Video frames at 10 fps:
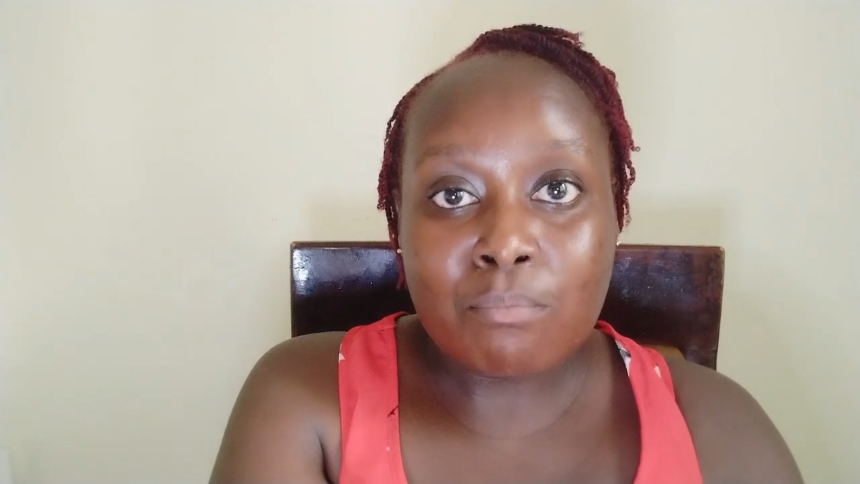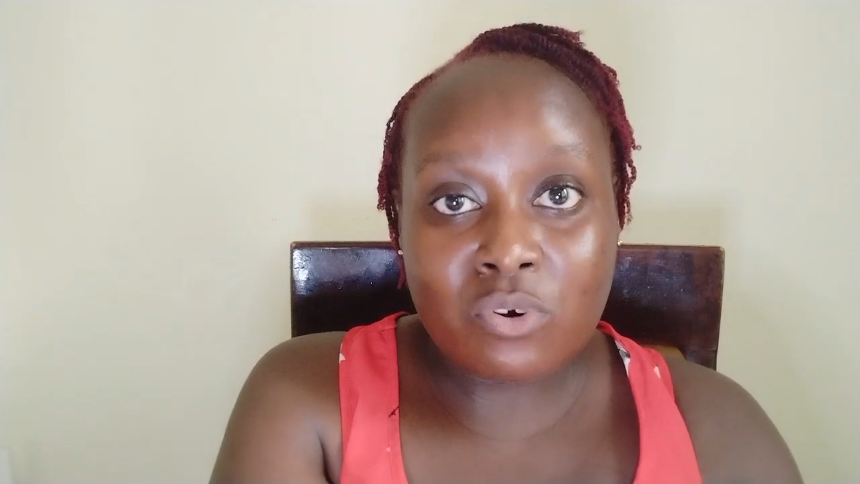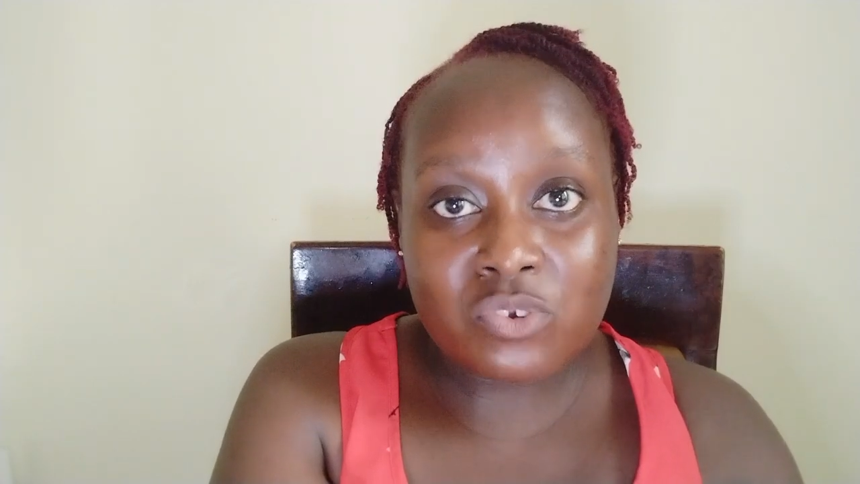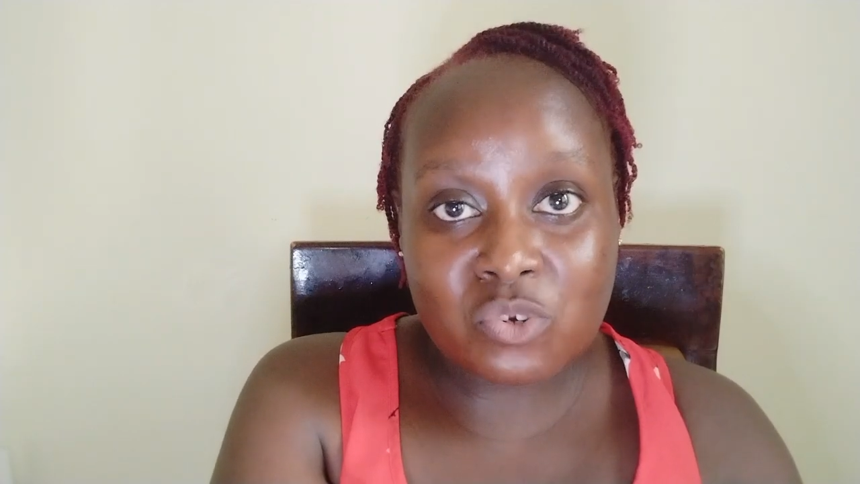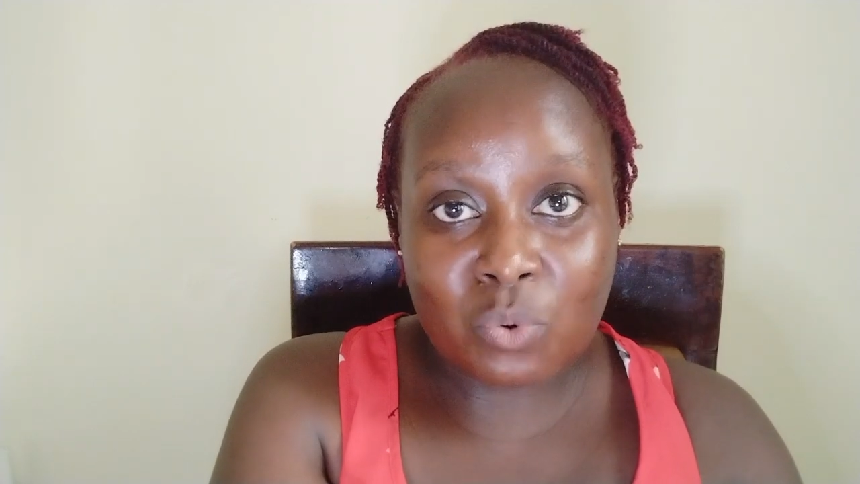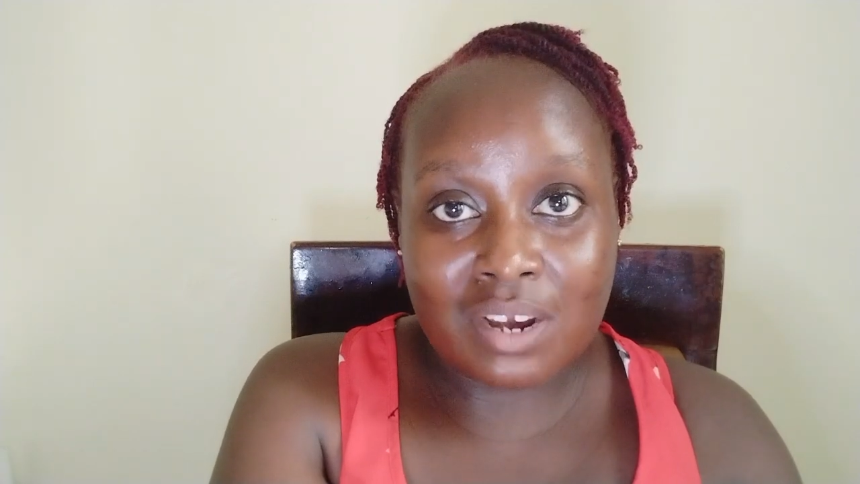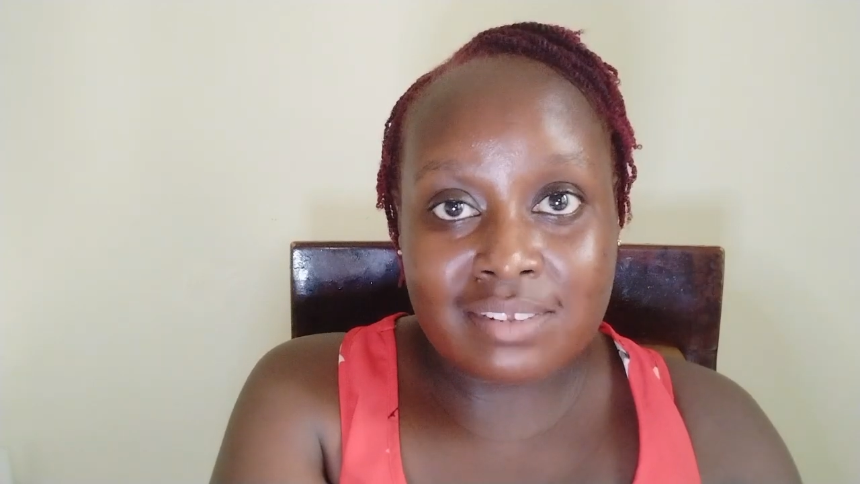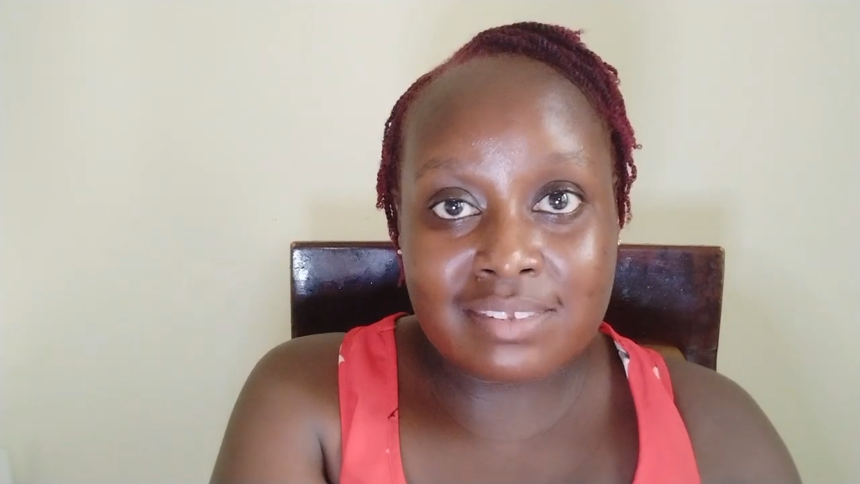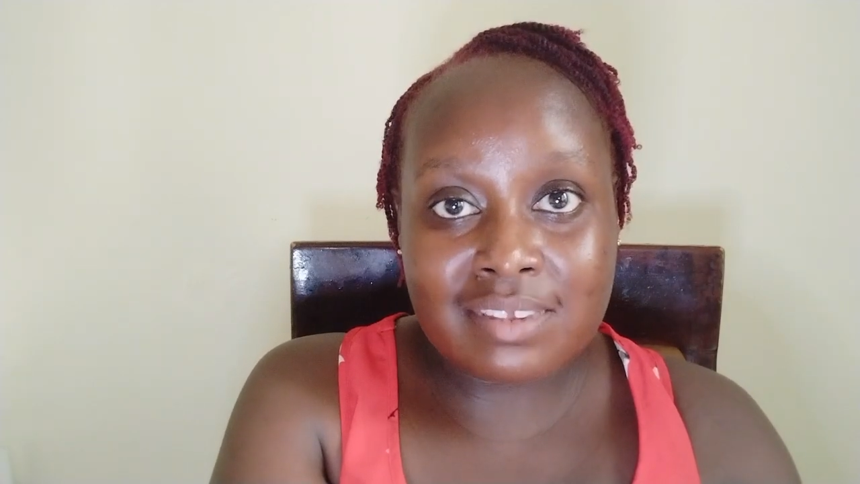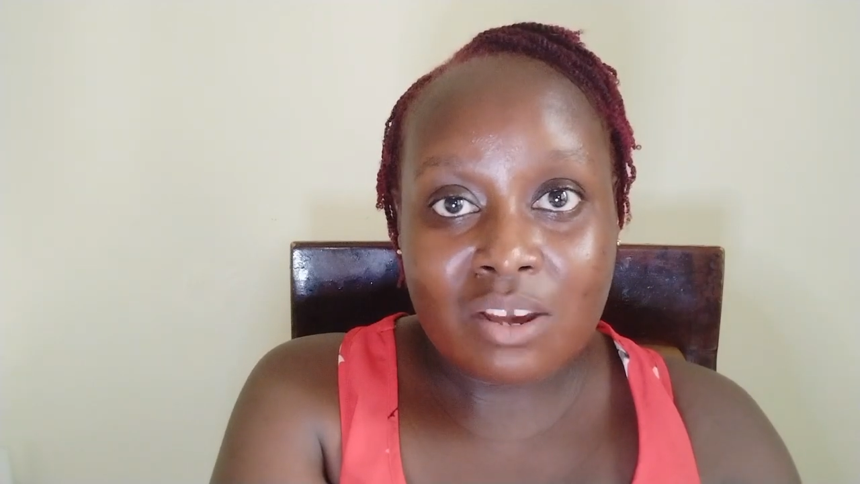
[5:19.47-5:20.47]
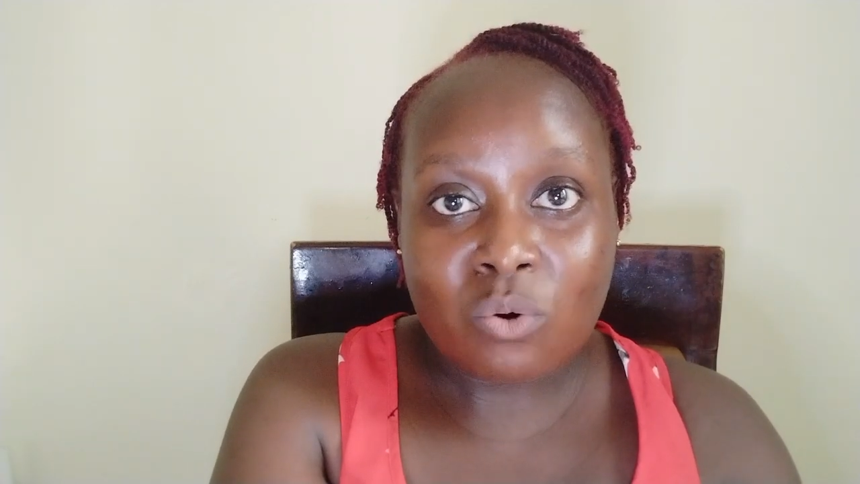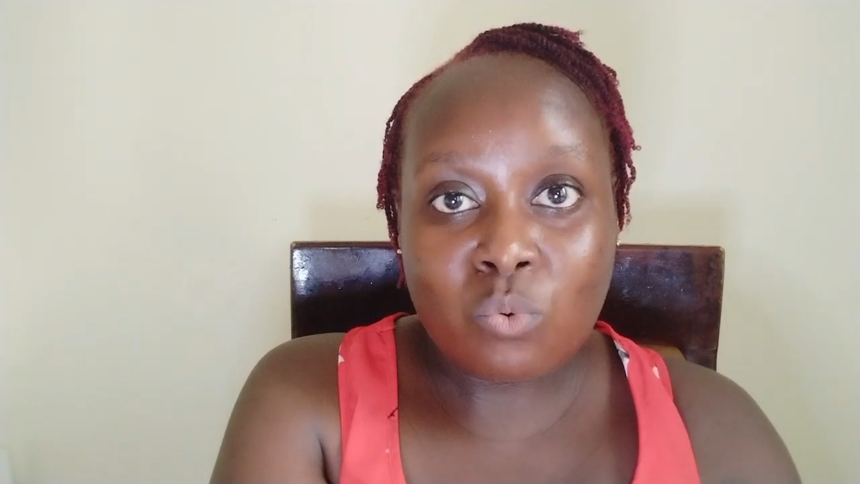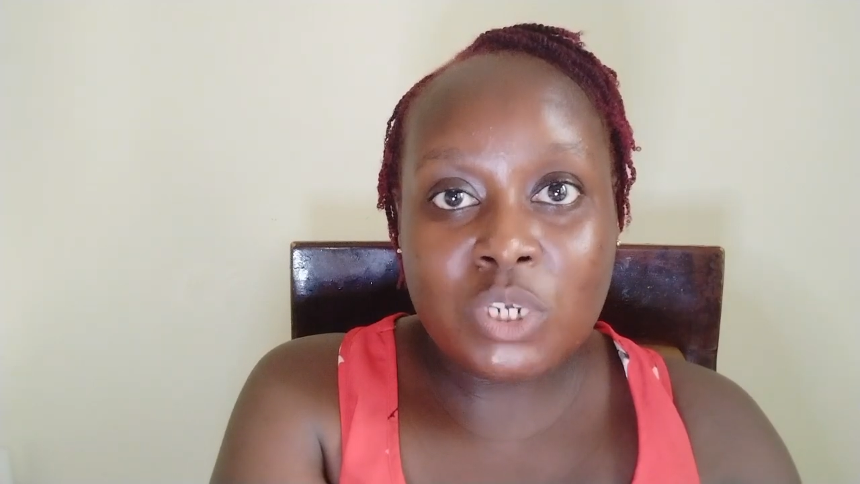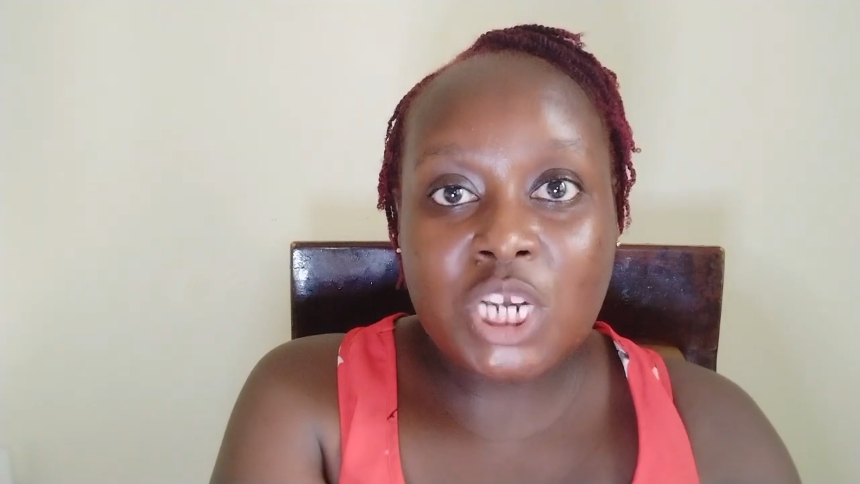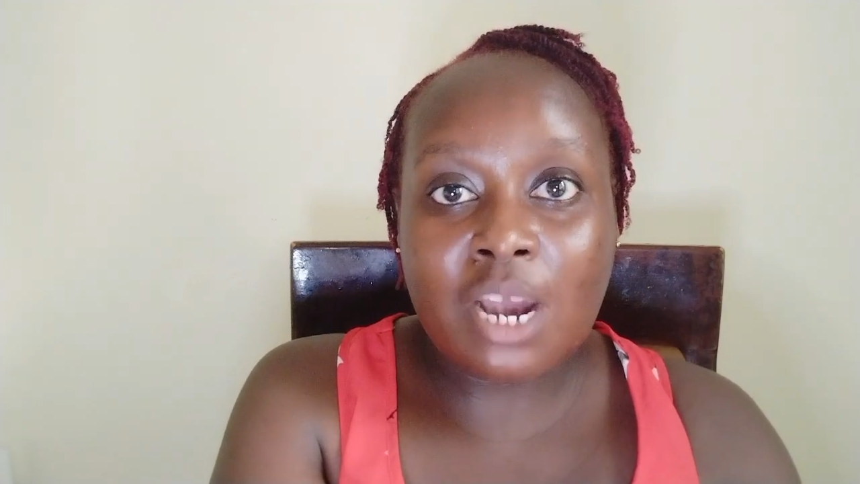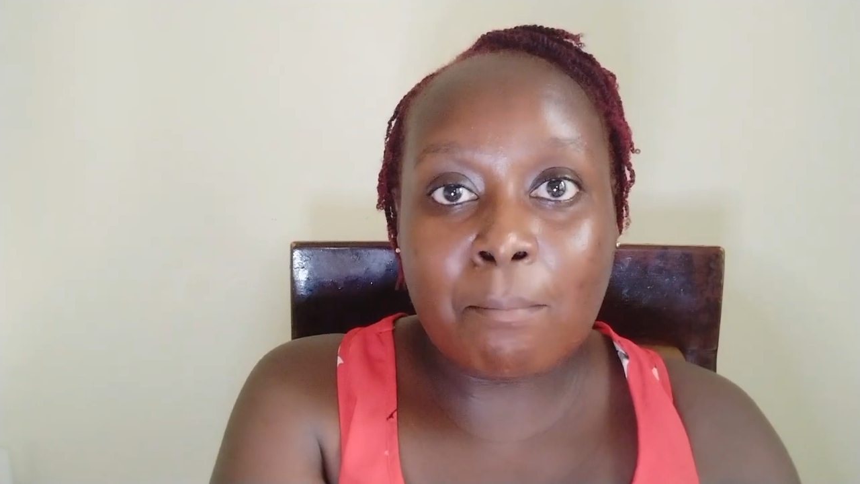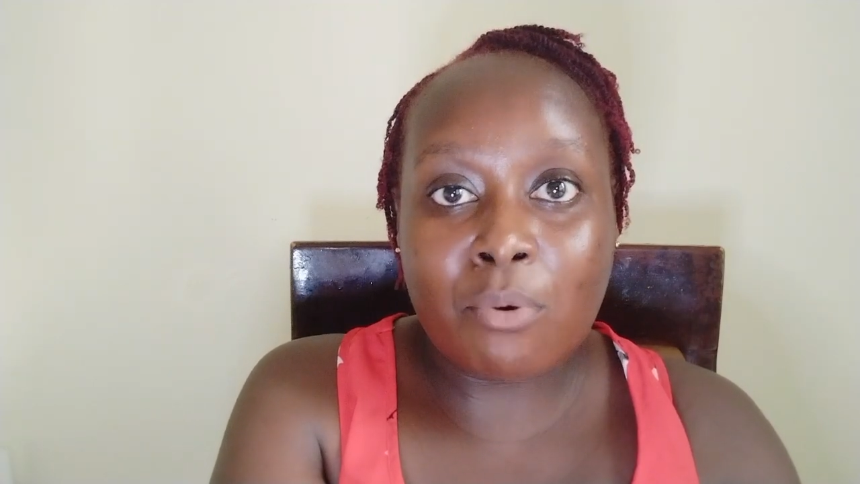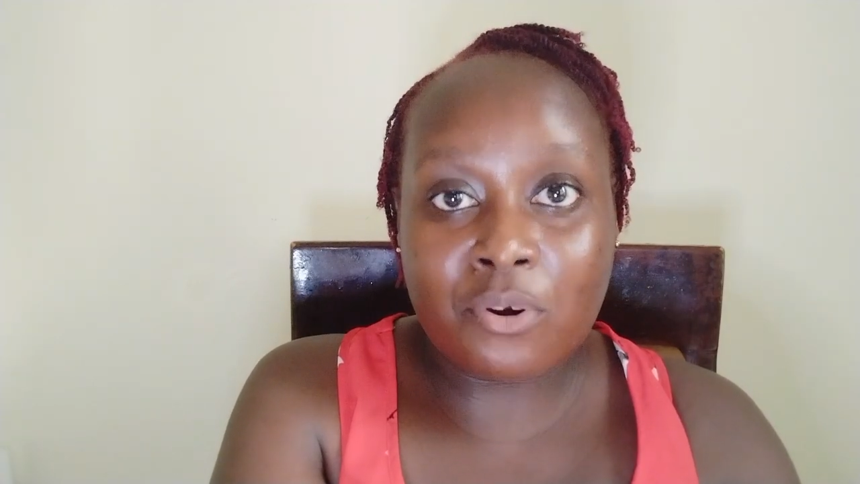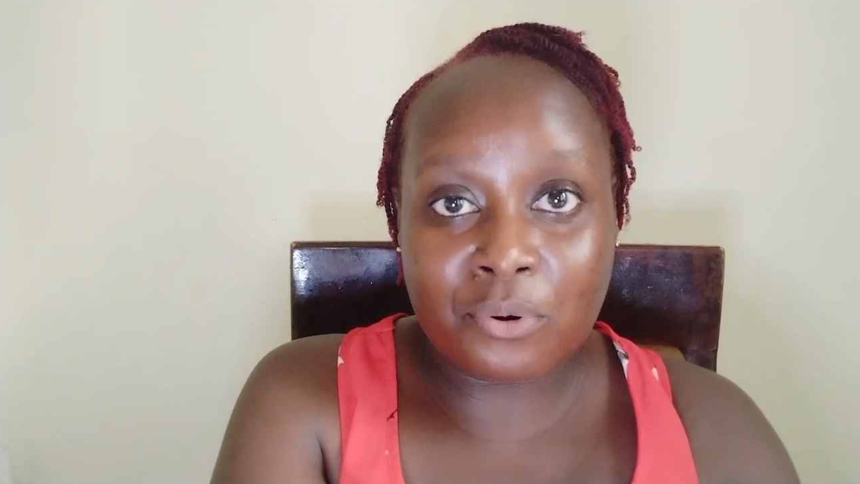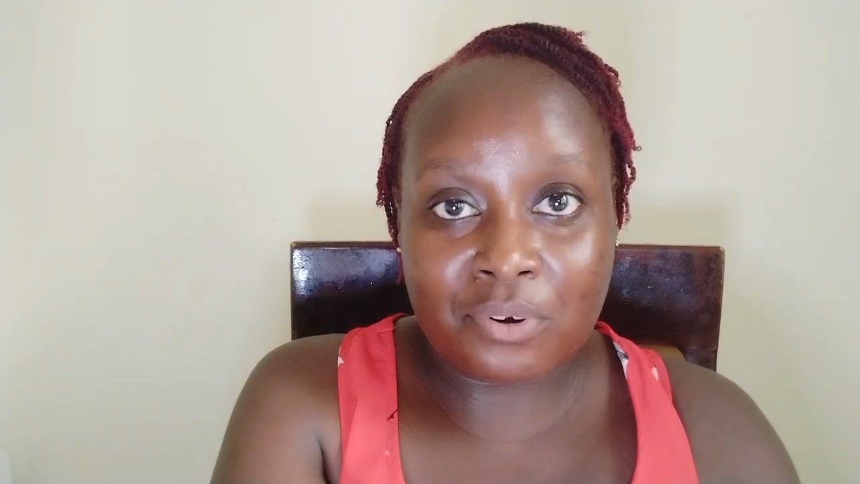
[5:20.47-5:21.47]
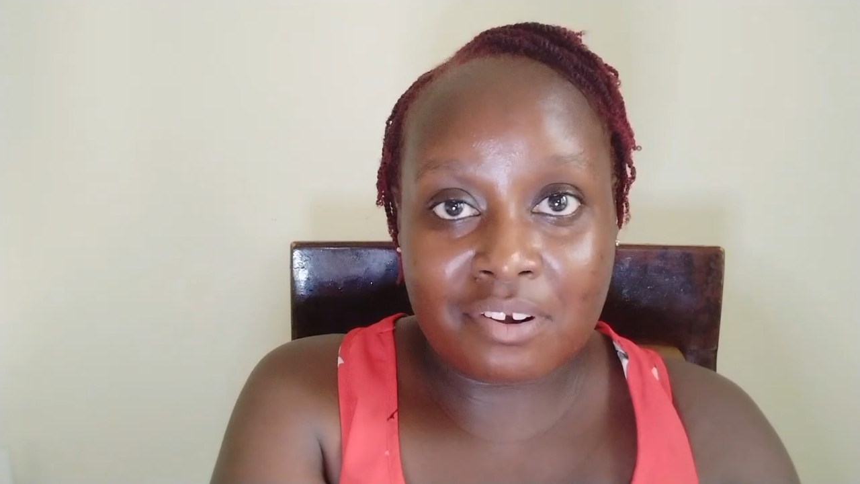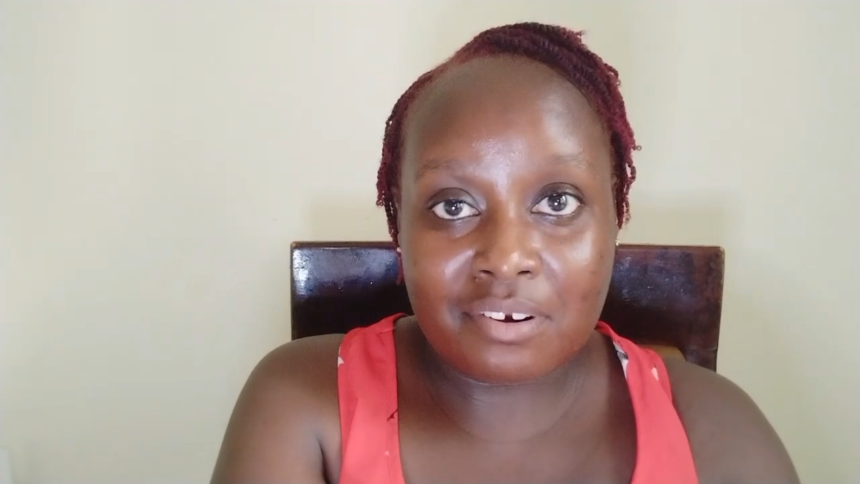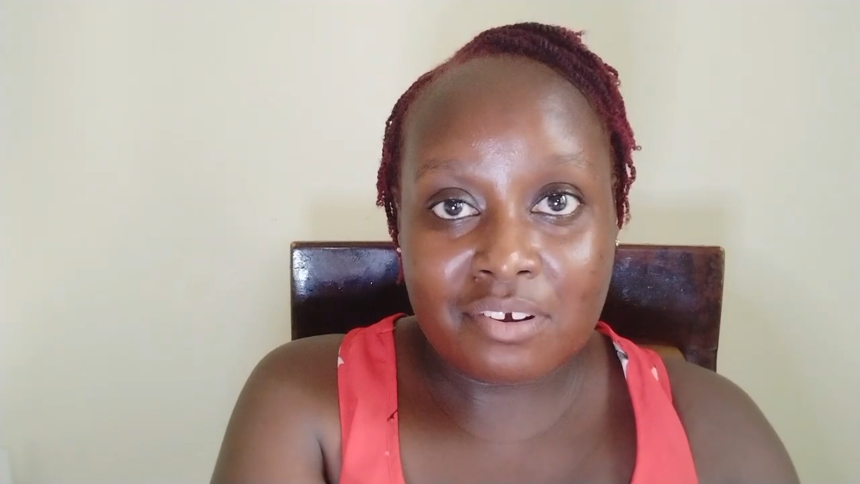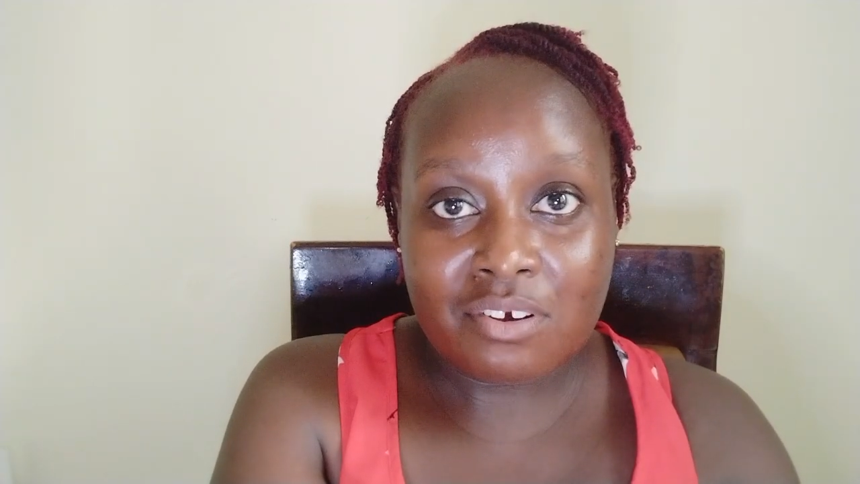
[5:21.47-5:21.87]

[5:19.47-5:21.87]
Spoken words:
most words which are borrowed